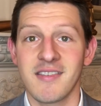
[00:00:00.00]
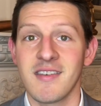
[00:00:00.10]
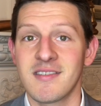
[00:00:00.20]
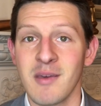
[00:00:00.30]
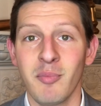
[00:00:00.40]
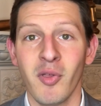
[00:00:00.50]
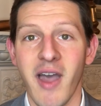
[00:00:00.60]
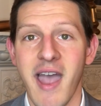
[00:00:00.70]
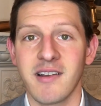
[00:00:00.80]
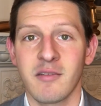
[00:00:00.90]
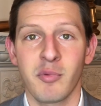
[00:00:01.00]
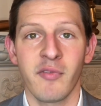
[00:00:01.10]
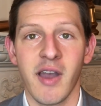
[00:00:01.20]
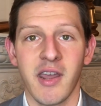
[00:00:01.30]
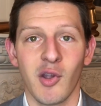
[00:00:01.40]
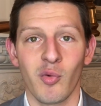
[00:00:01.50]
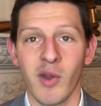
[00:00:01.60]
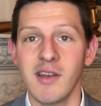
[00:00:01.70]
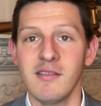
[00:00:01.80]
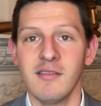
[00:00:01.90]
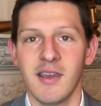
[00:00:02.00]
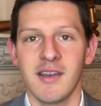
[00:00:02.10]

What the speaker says: is the simple act of providing a written